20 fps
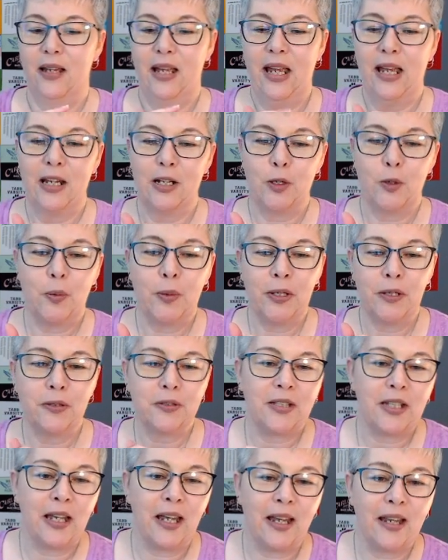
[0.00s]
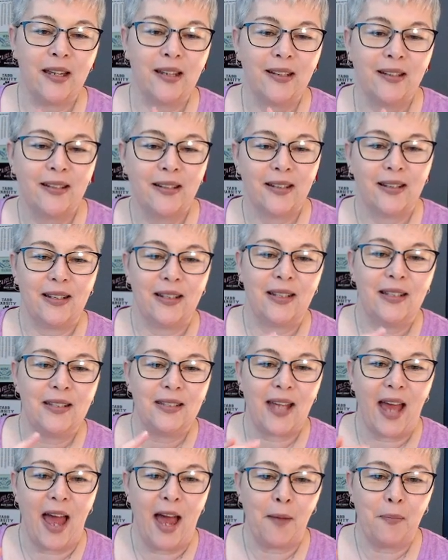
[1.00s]
in quilting
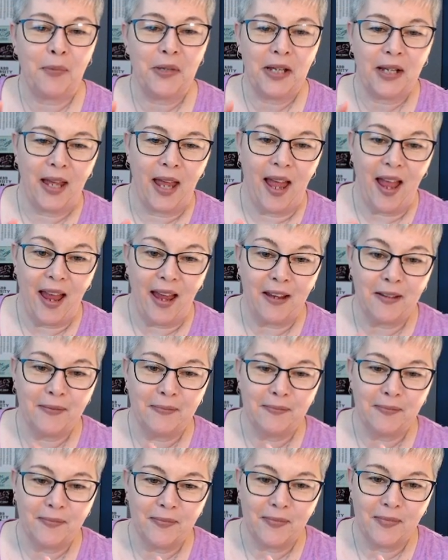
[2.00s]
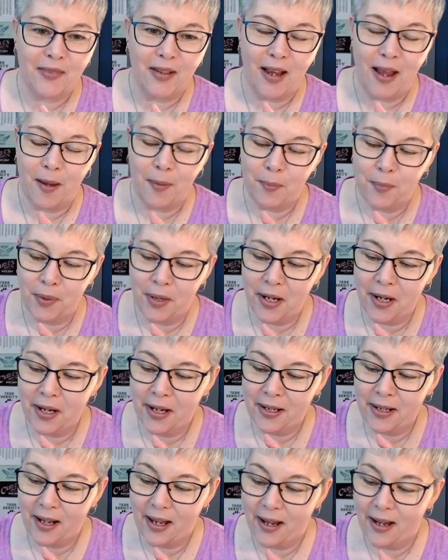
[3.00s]
is applique.
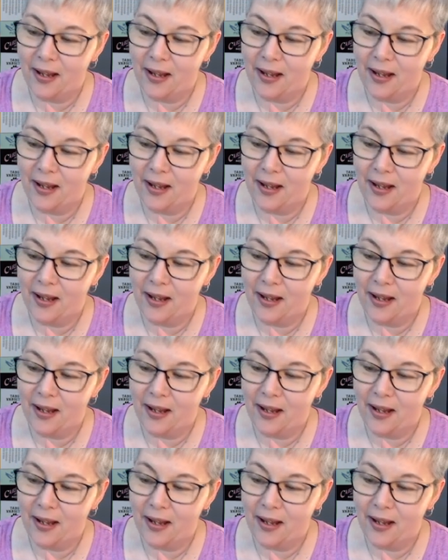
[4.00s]
But